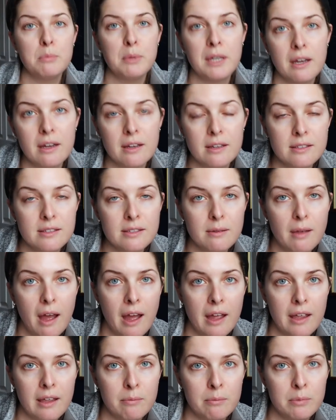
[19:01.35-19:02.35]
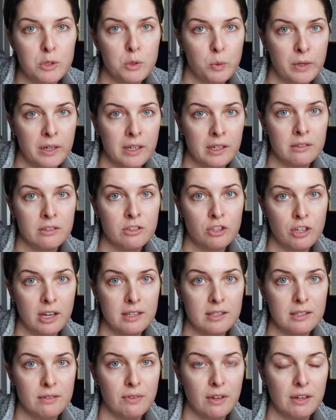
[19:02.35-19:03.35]
Because I am between
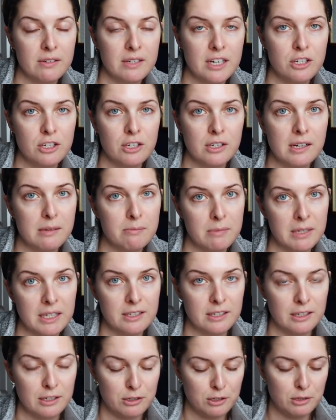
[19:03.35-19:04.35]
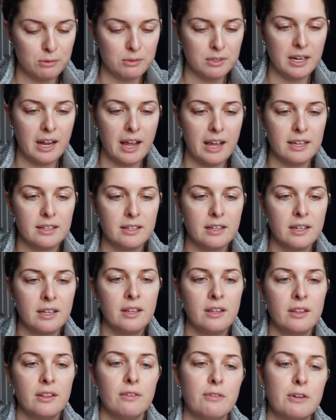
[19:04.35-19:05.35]
shades and foundation, I'm mixing 2 today.
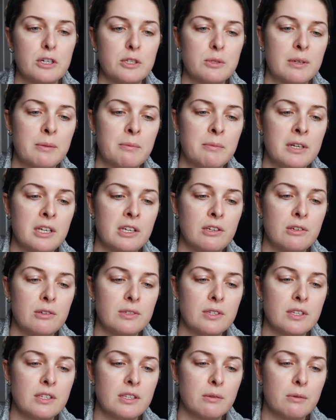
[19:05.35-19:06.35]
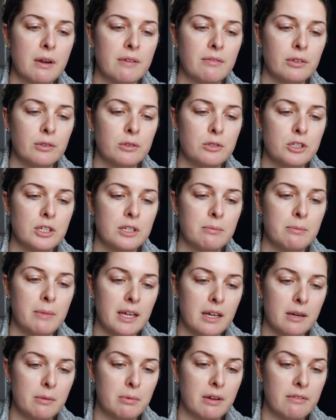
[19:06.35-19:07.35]
The first one I'm going to use is the Revolution
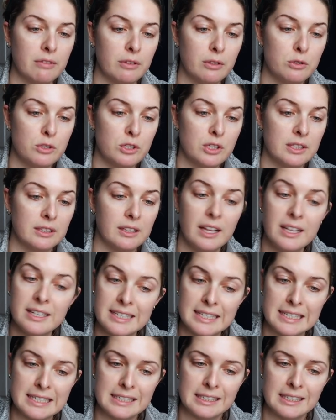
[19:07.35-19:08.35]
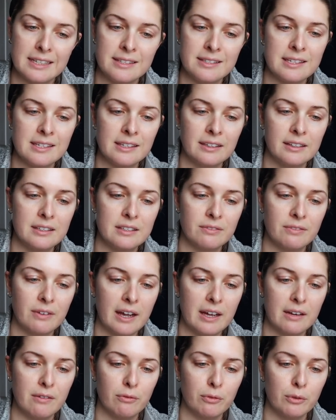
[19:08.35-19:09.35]
Makeup Revolution London Conceal and
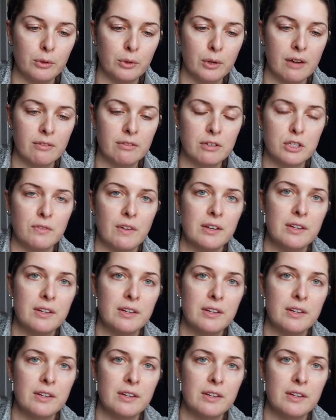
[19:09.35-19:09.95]
Define Full Coverage